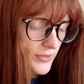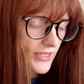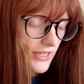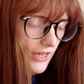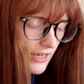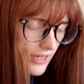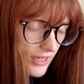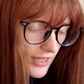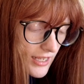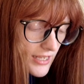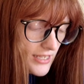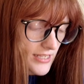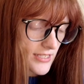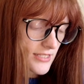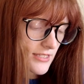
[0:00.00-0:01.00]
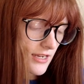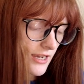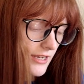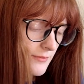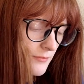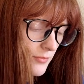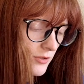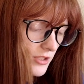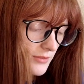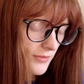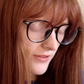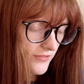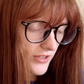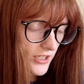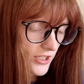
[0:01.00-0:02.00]
because I'm pulling
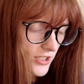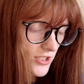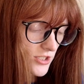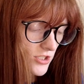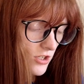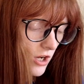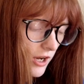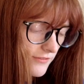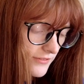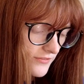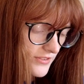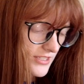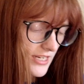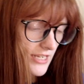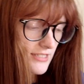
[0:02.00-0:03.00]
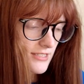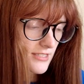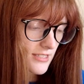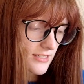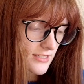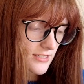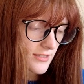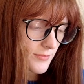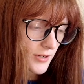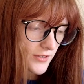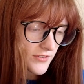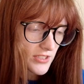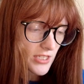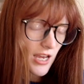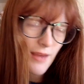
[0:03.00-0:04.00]
my figures off of the desk, this is the
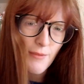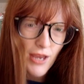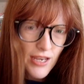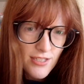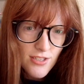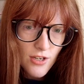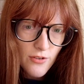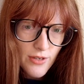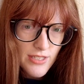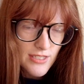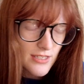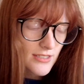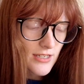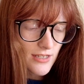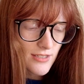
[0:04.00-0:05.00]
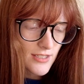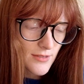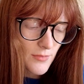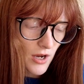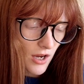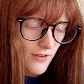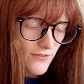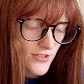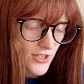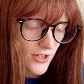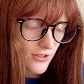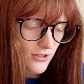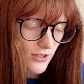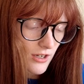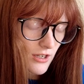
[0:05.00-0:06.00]
perfect time, as always, to dust them off,
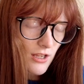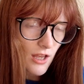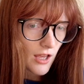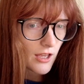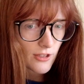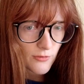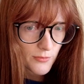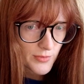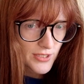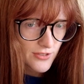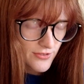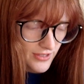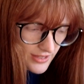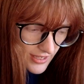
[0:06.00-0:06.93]
so I will be doing